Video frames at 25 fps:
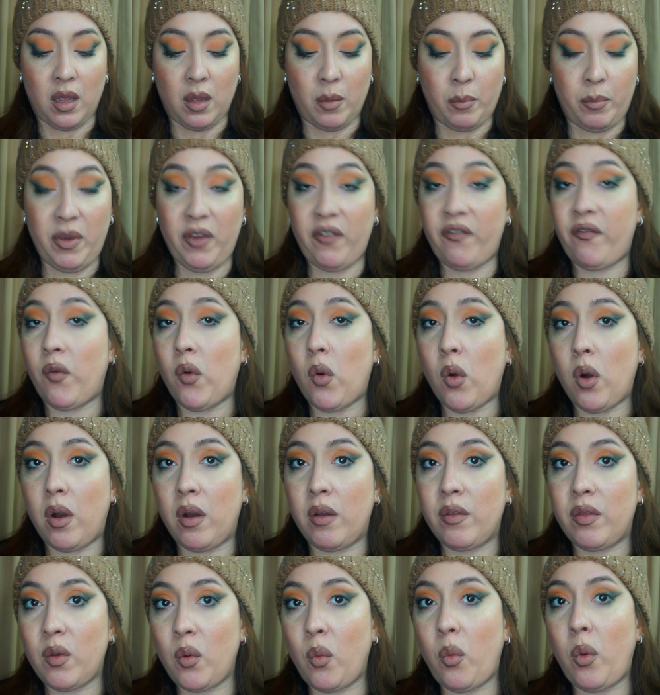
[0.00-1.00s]

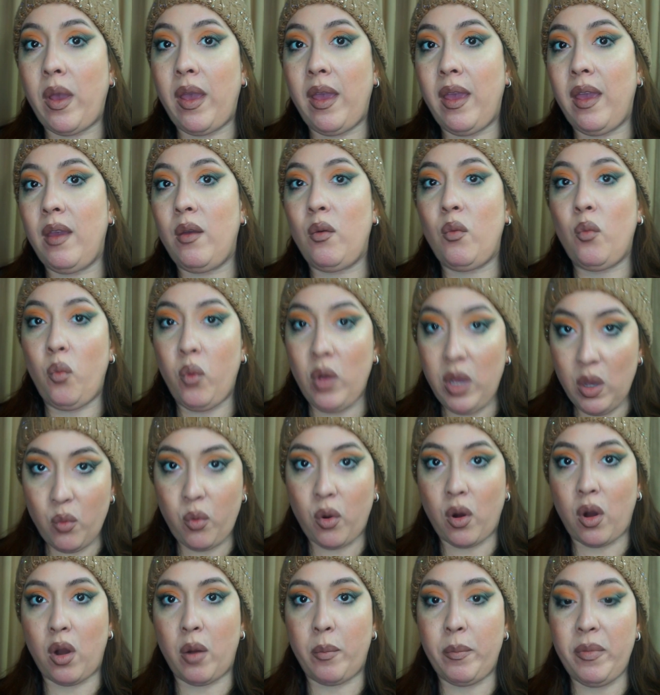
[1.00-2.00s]
before, the way we
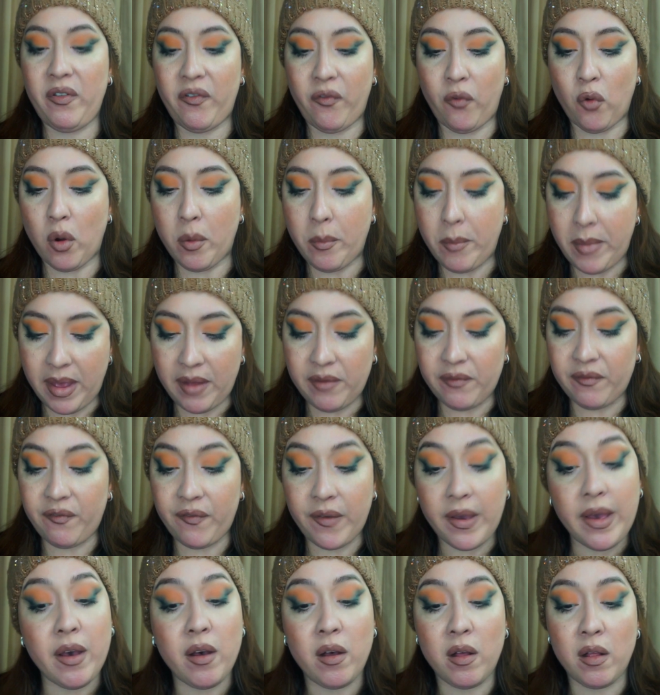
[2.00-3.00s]
were before men
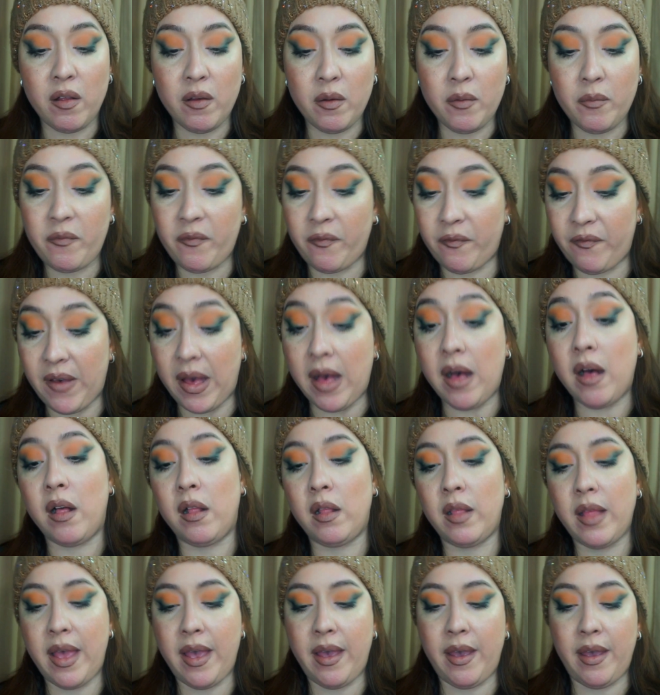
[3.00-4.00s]

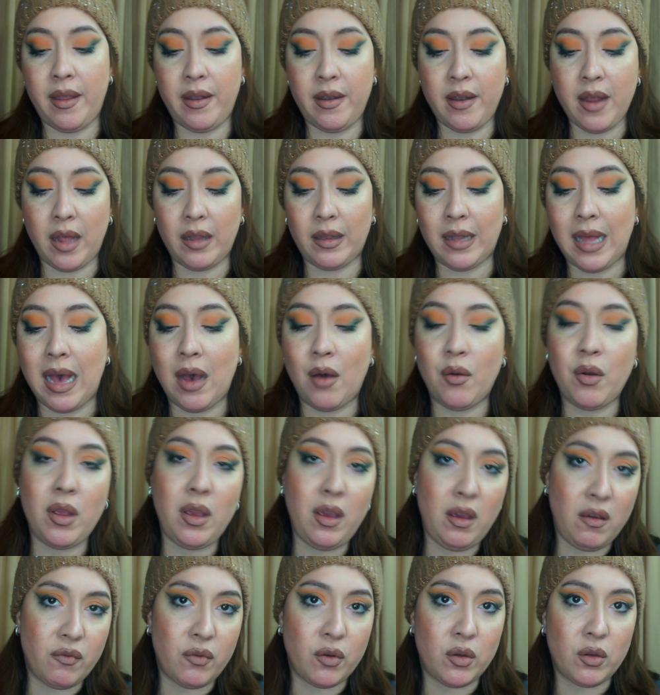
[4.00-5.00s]
fell and allowed
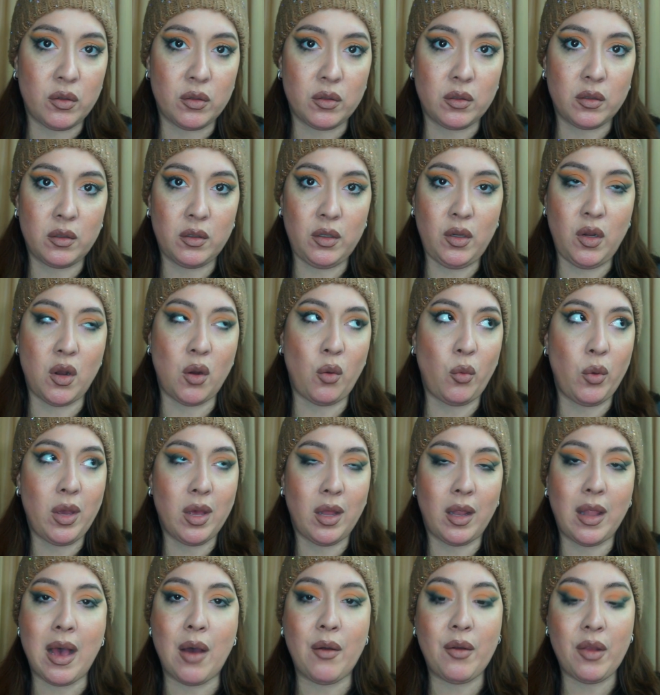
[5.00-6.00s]
evil, we
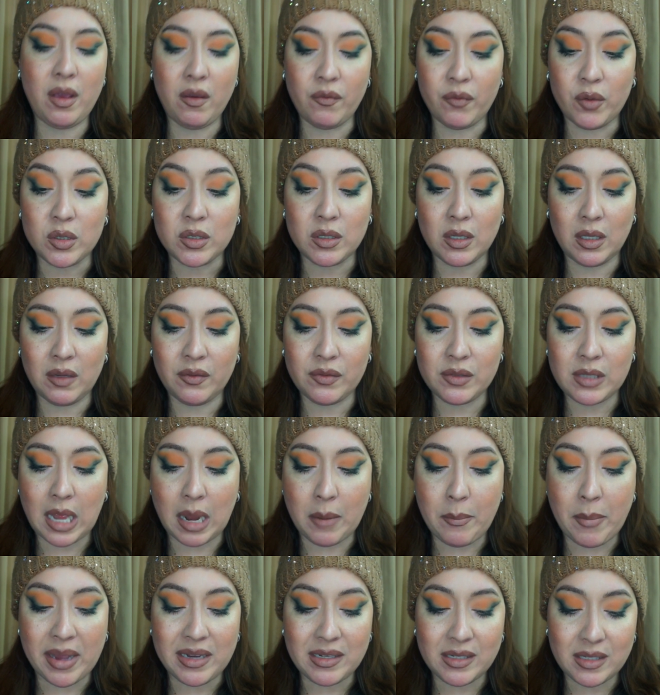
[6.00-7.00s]
allowed evil to live
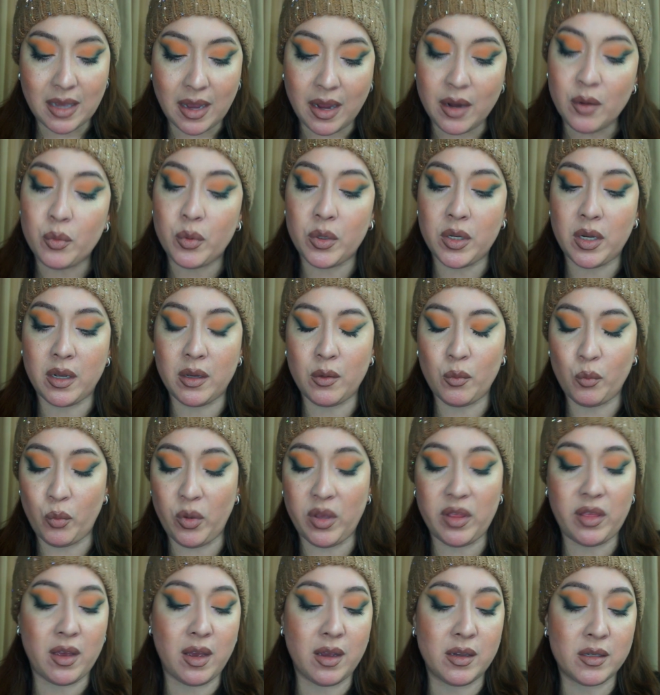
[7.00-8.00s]
side by side
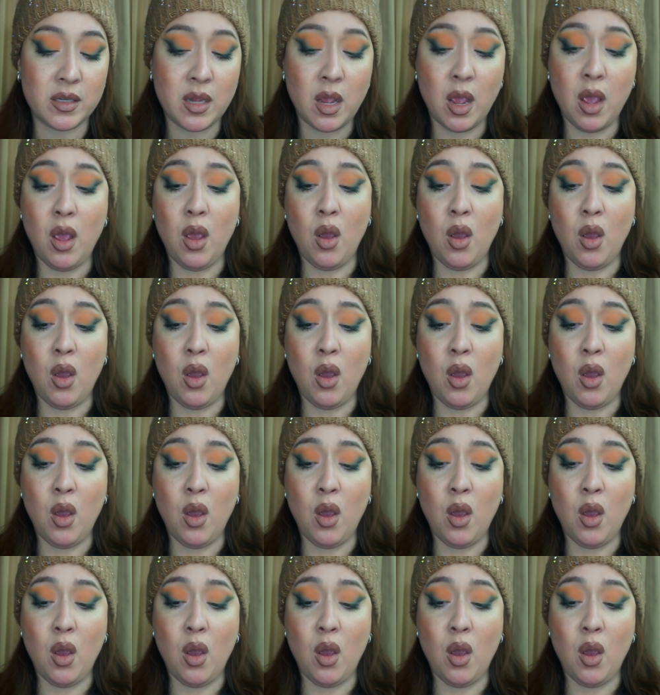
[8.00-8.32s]
with us.